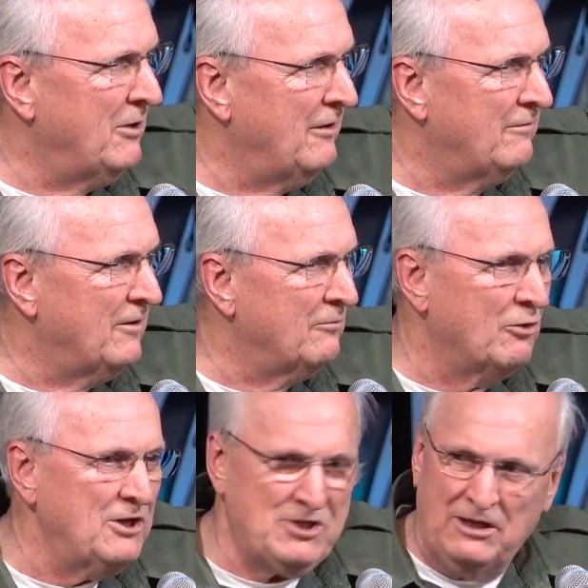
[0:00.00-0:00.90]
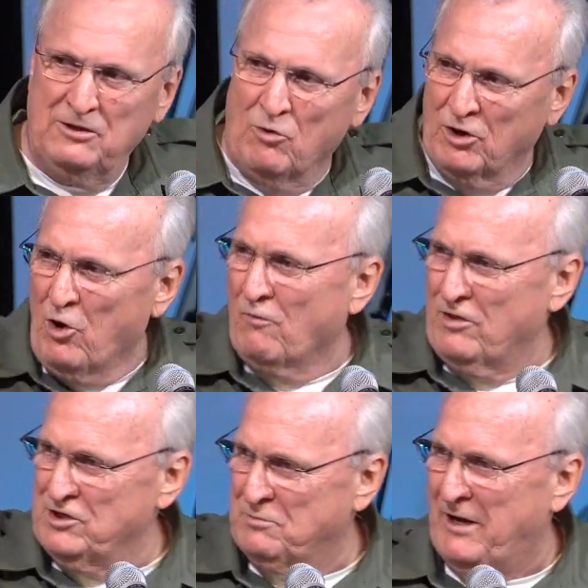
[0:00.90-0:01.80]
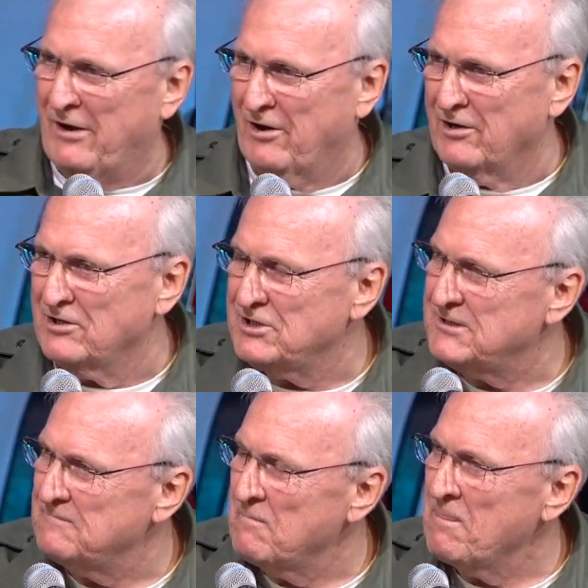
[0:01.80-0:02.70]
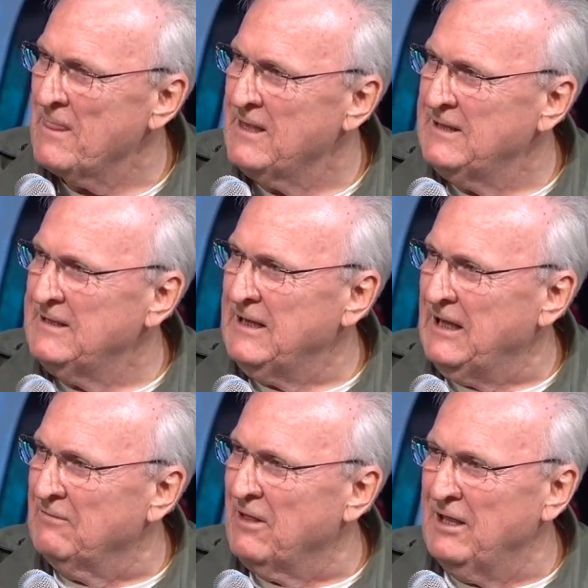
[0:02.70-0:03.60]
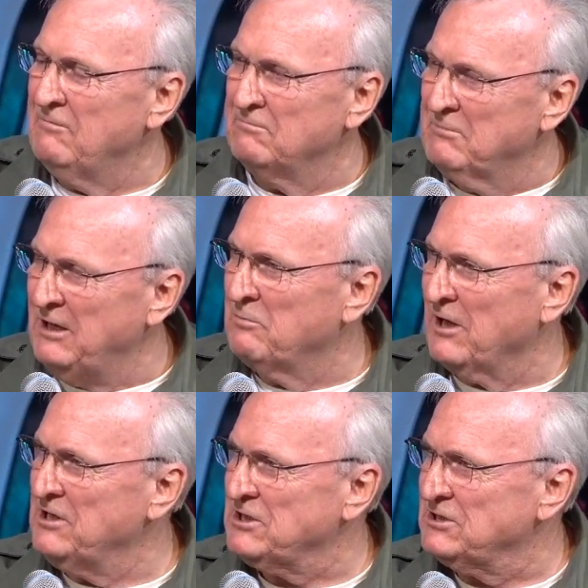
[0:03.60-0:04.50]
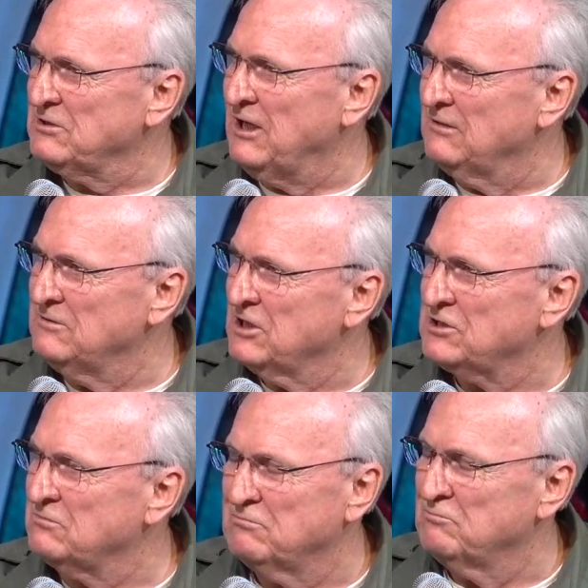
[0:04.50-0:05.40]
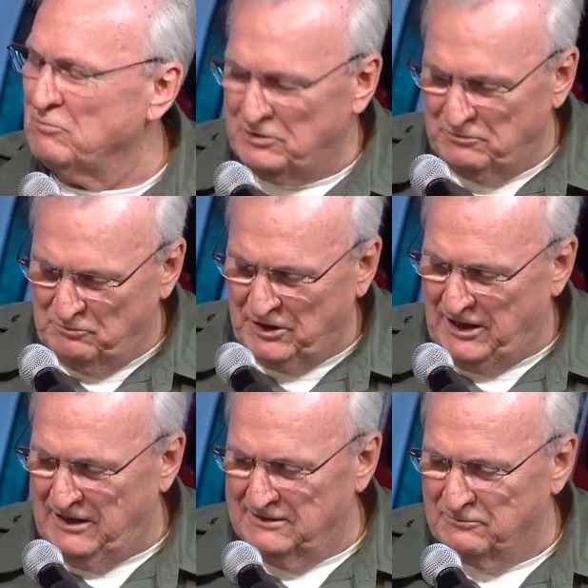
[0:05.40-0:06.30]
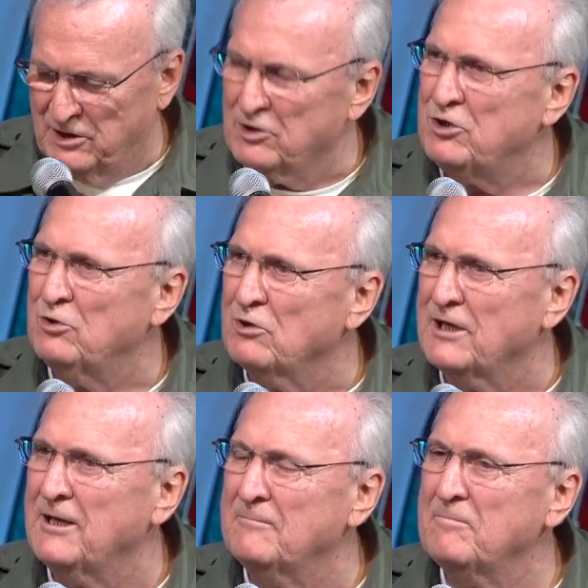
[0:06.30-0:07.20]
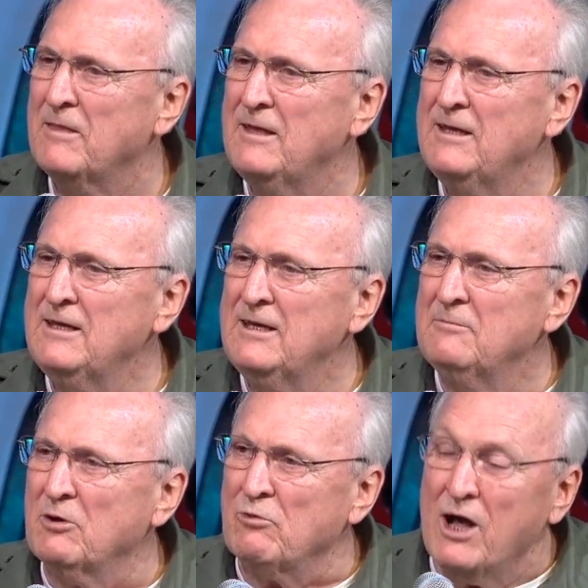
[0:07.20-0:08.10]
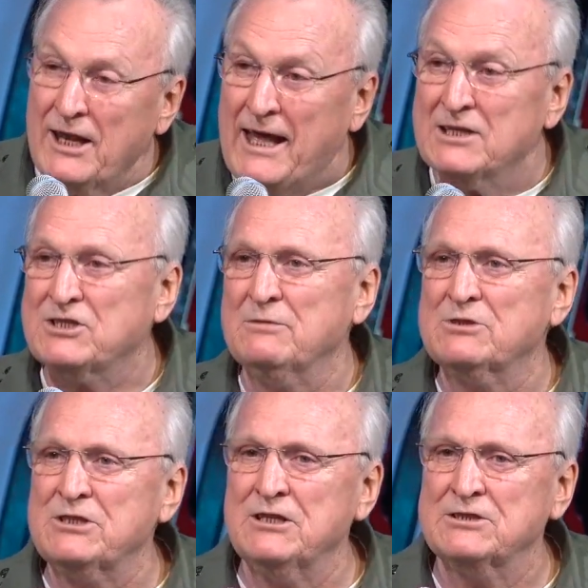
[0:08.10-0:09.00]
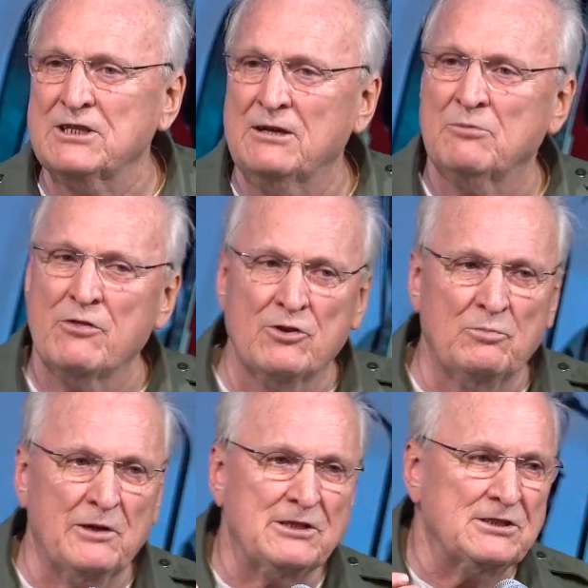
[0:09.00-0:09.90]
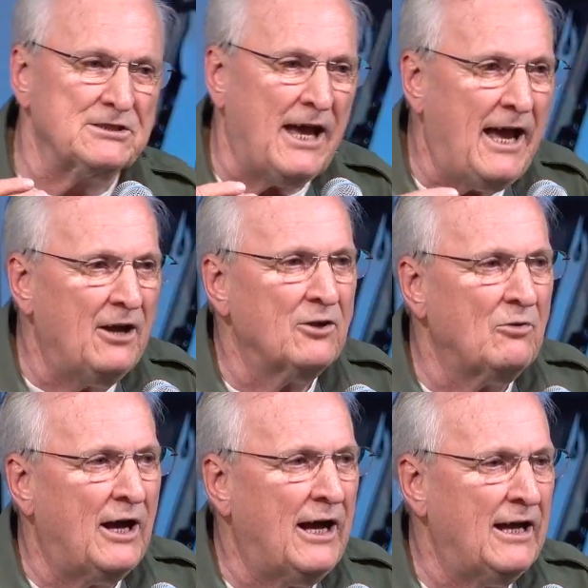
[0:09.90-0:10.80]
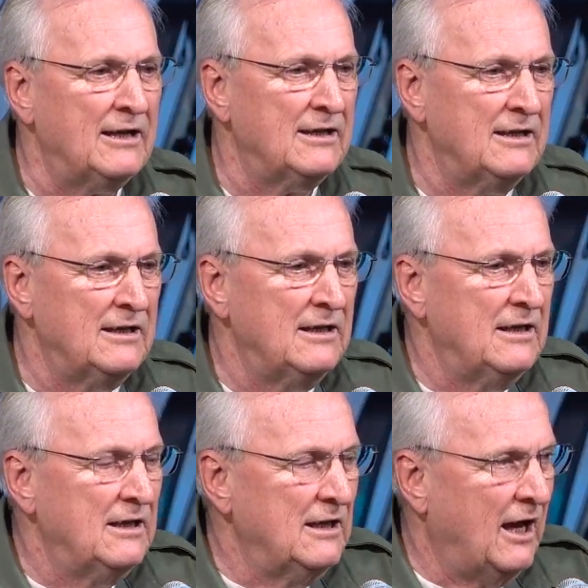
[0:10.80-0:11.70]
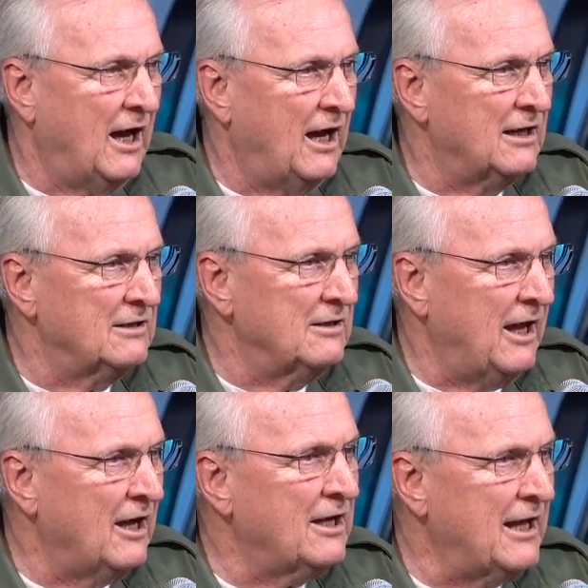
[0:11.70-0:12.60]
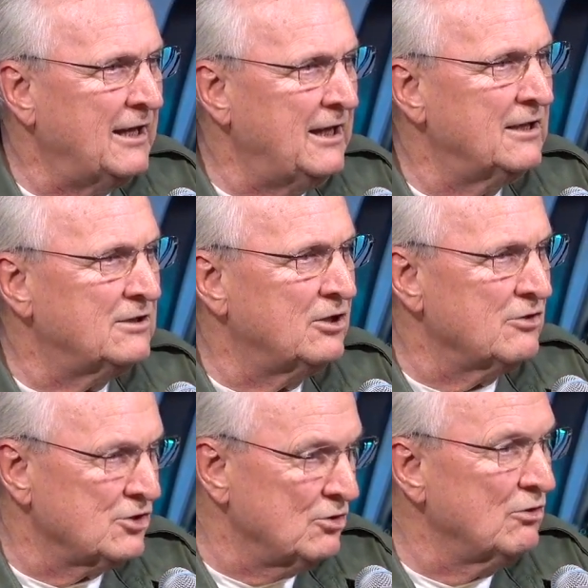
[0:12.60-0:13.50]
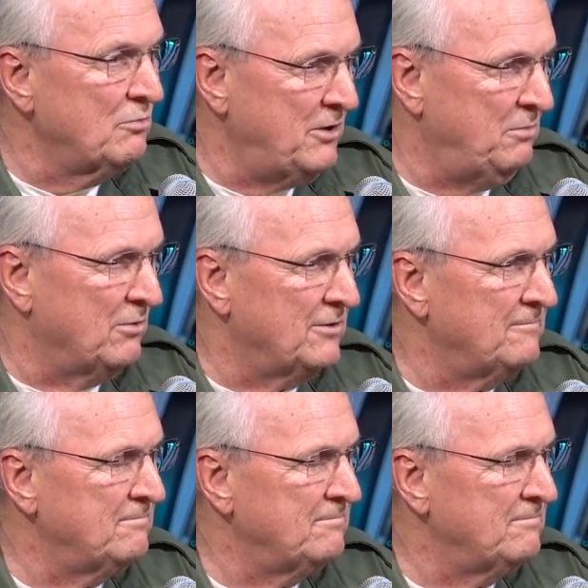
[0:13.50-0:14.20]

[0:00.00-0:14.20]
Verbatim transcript: of, of reaching, going over these barriers. And they, many places, uh, just would really ridicule him. But Ron asked him, says, uh, Brother Duplessis, how do I, uh, how can I get to the Zulu people